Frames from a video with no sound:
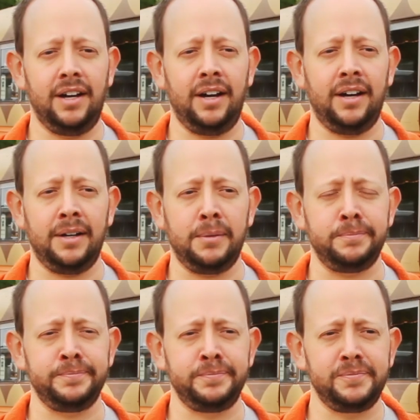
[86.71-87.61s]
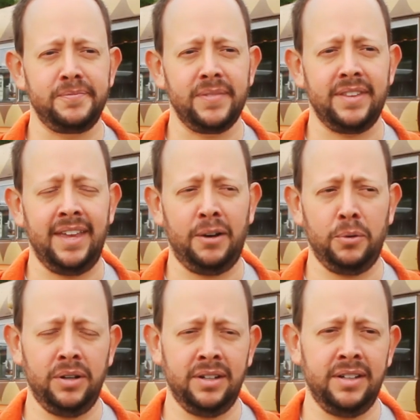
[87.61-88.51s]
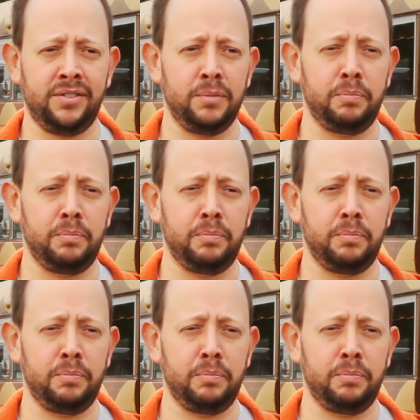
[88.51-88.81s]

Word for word: Um, that one is a